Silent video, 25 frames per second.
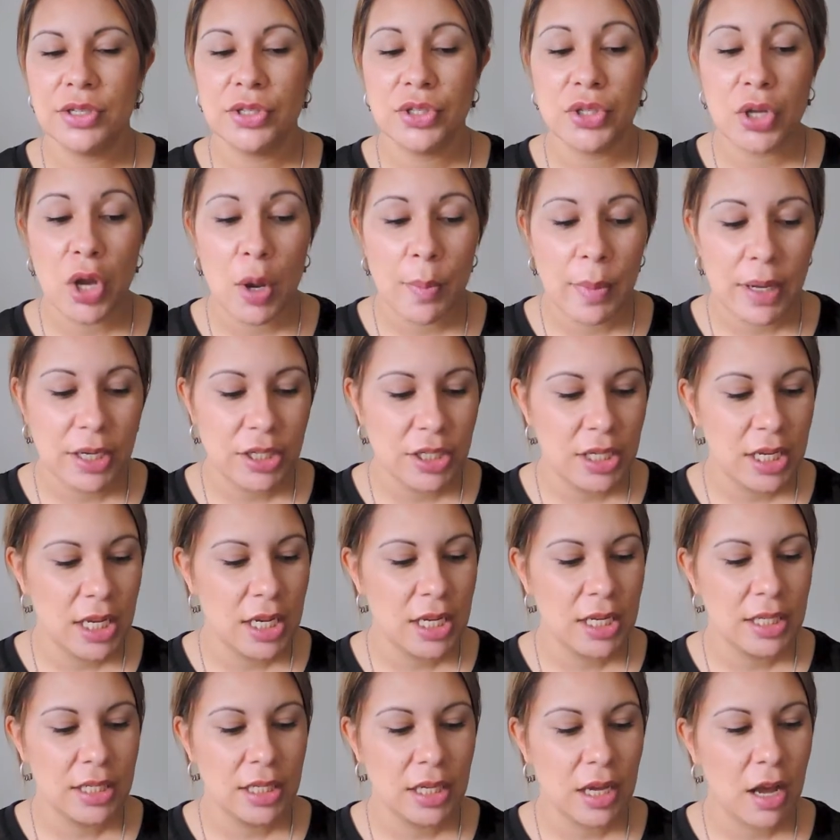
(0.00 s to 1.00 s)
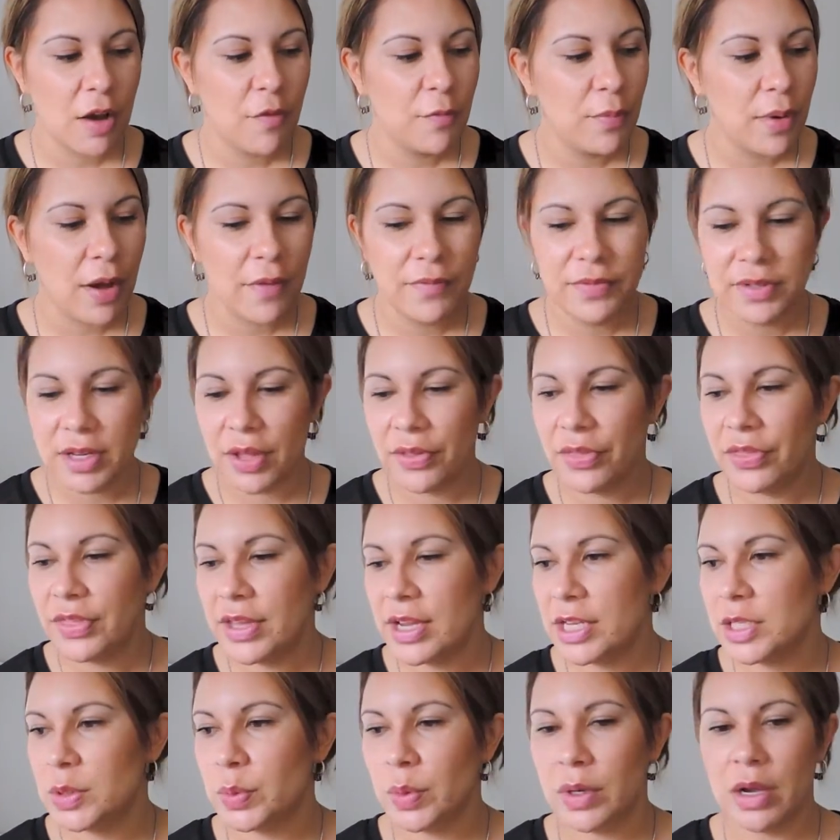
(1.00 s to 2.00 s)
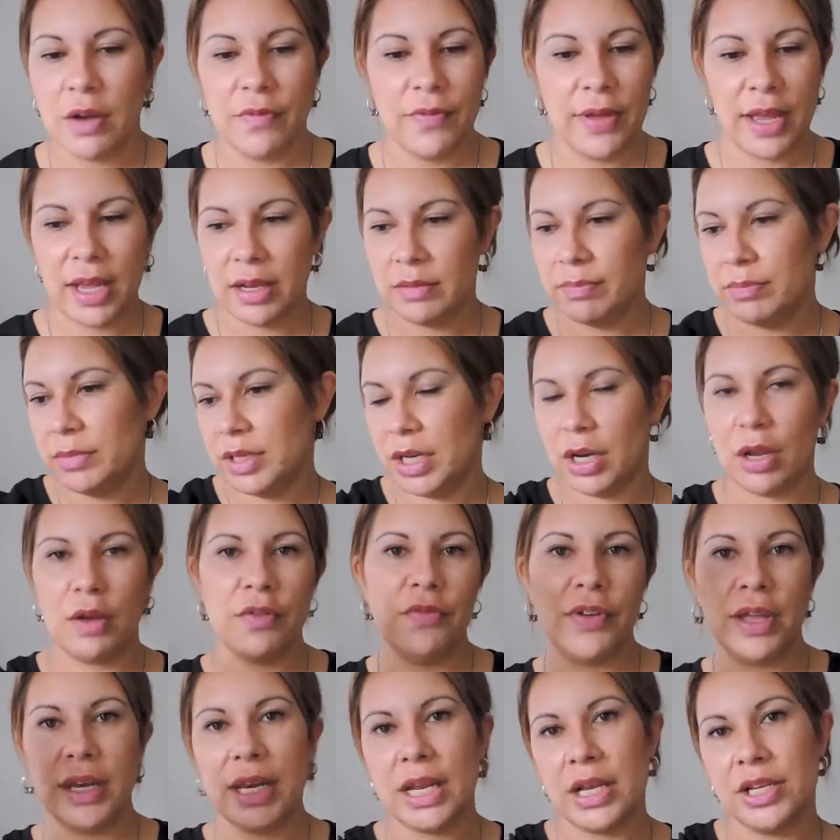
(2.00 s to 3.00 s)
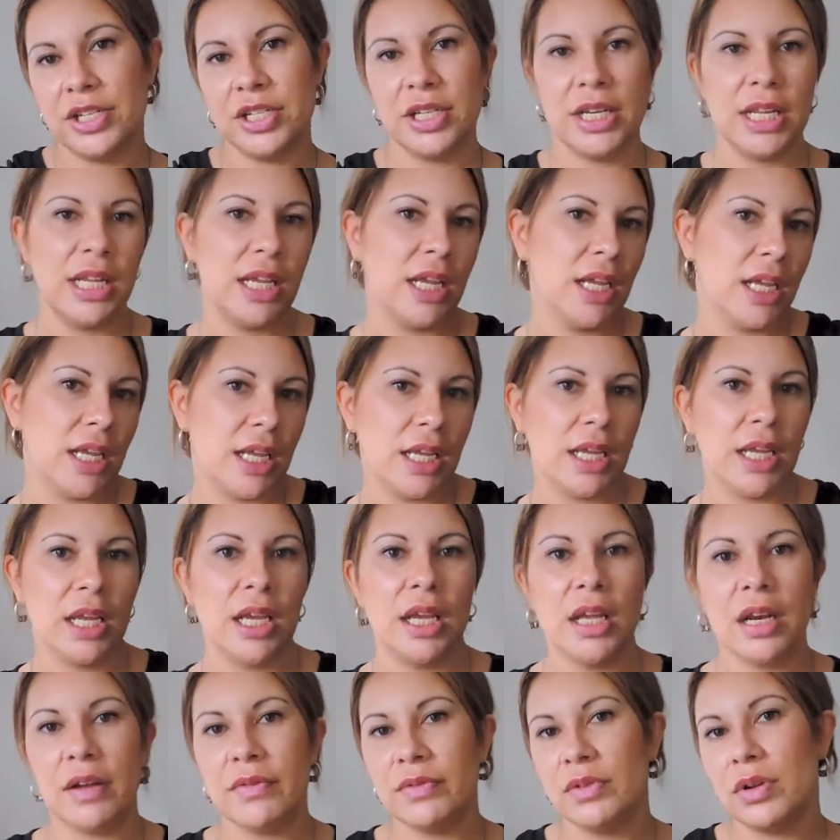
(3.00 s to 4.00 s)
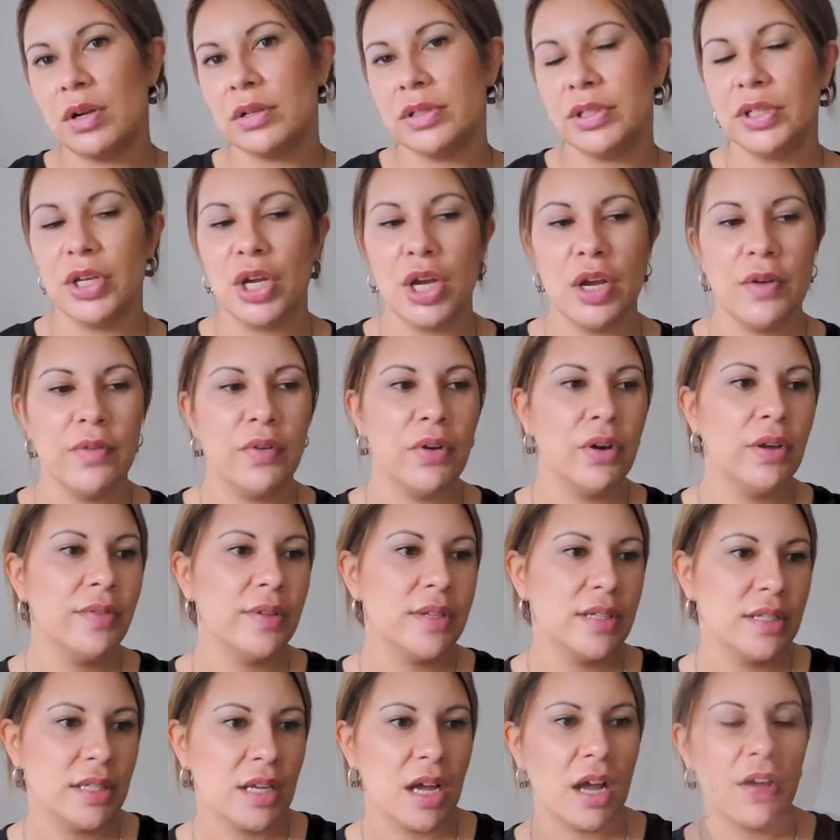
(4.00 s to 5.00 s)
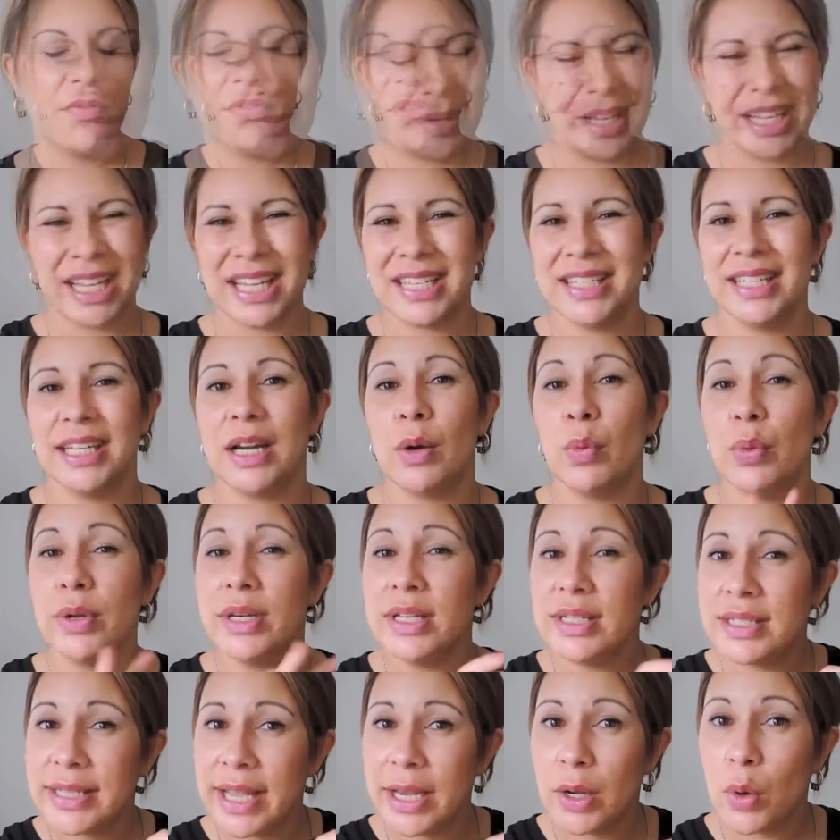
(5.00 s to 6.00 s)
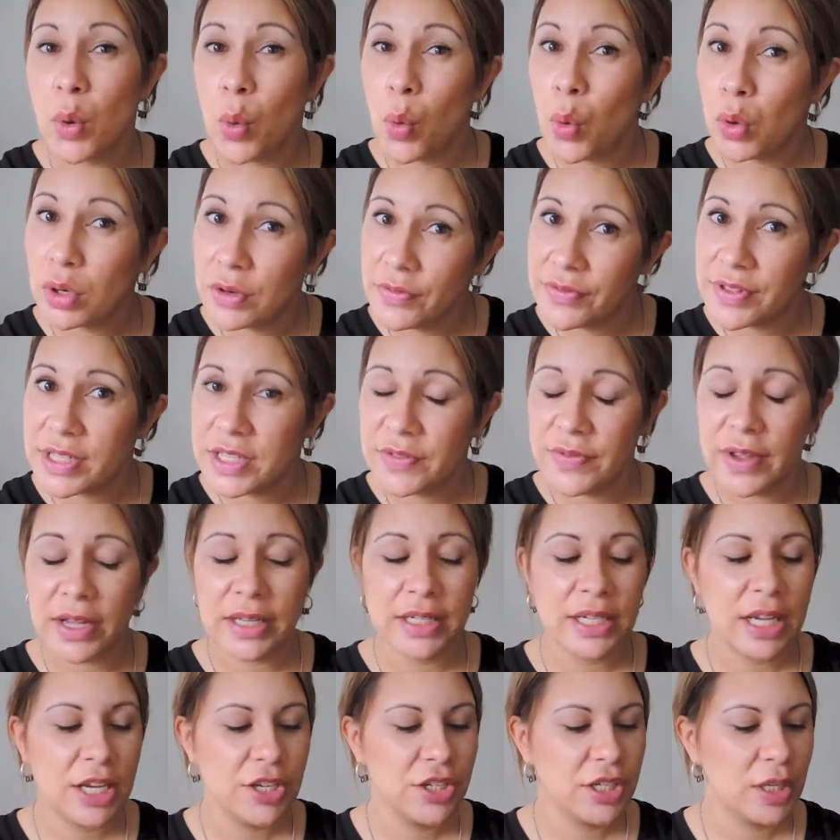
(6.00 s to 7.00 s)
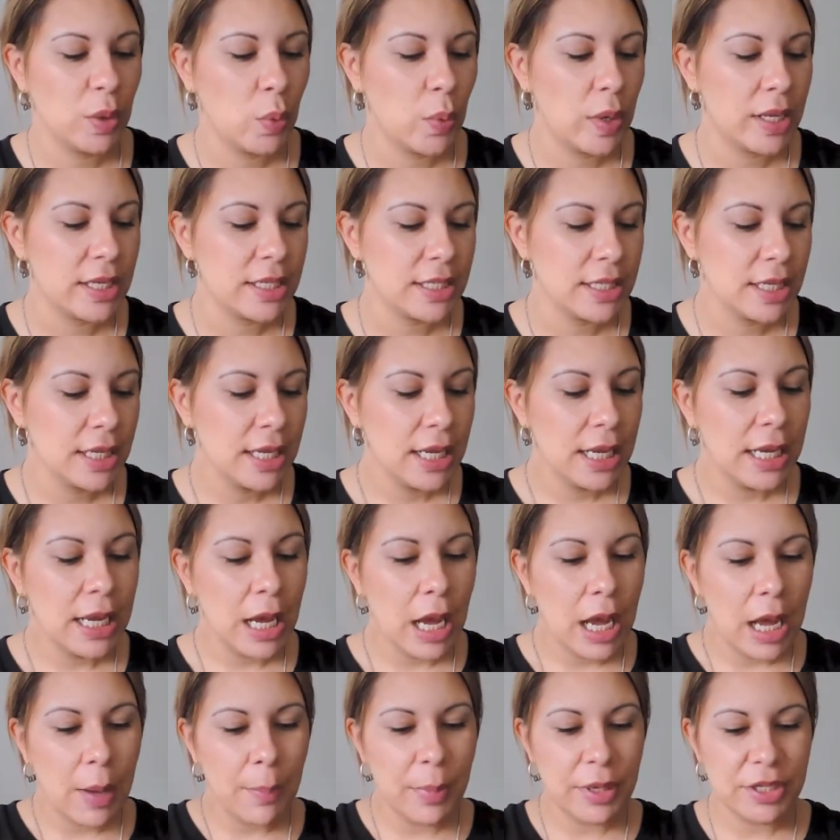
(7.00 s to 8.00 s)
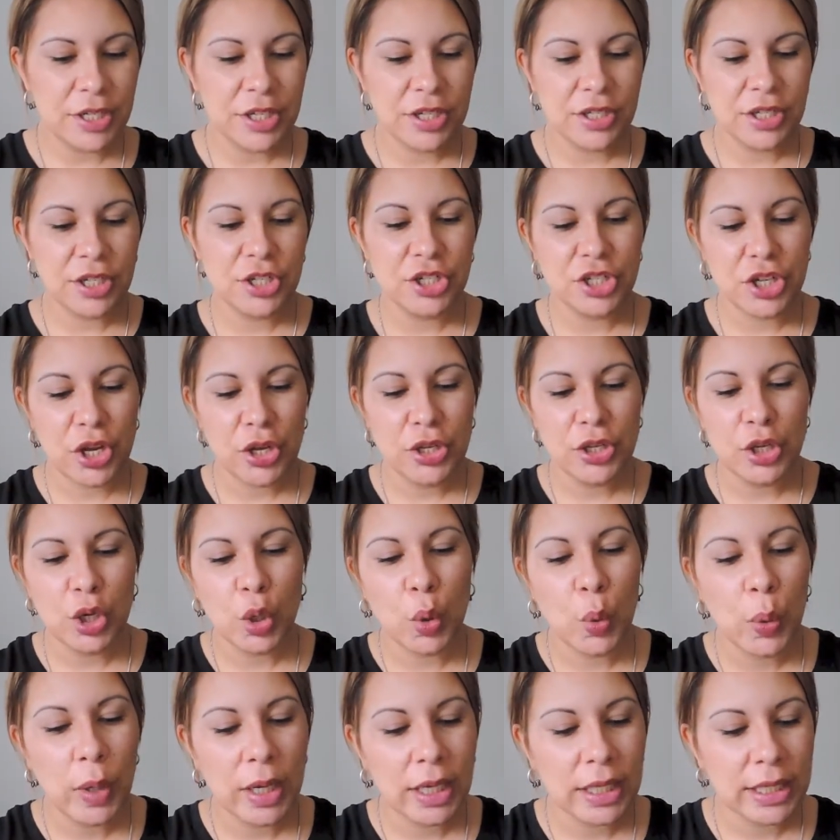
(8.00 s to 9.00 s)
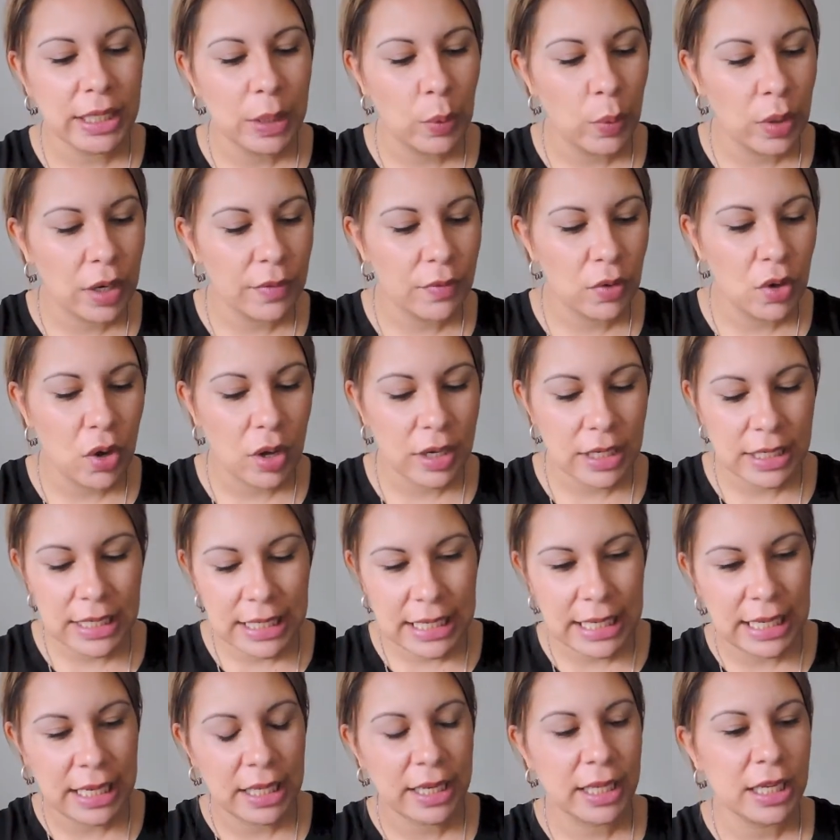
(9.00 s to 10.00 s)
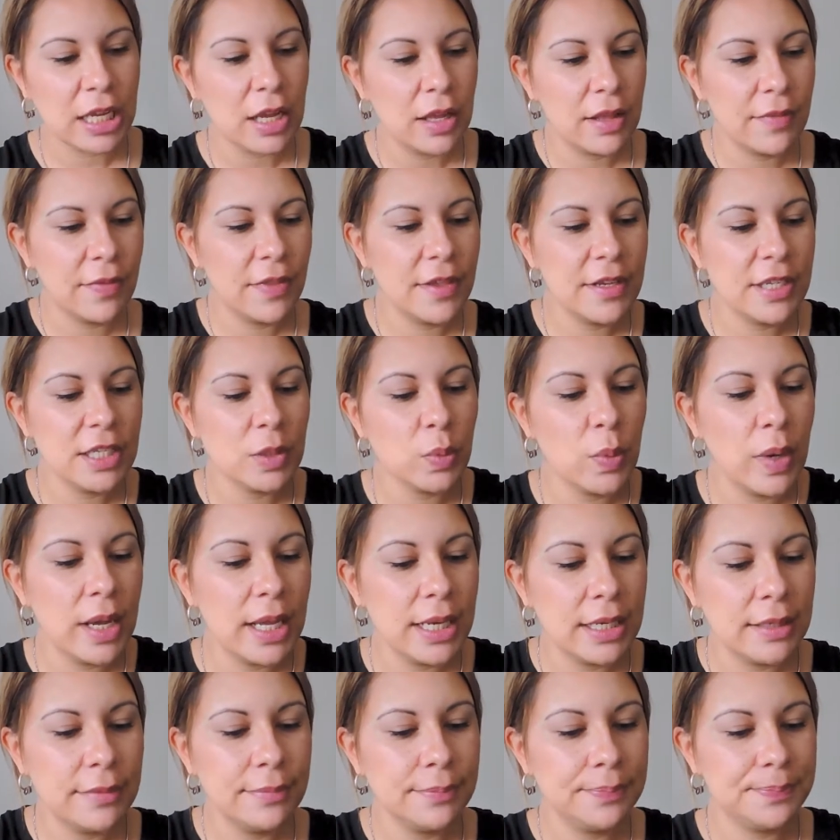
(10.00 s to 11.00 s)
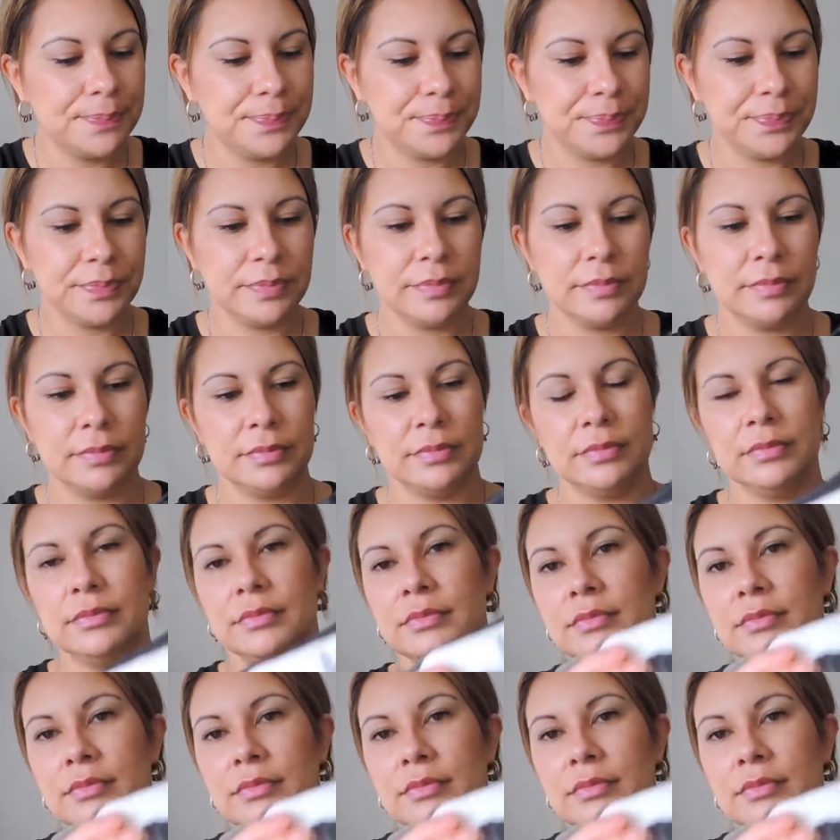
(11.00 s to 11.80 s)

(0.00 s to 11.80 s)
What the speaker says: just so much easier. I've done things where I've had, you know, foundation here, and I've knocked it over and stuff. But like I said, I wouldn't take all of this foundation at once. But just to show you quickly what I've got in here, like this one, a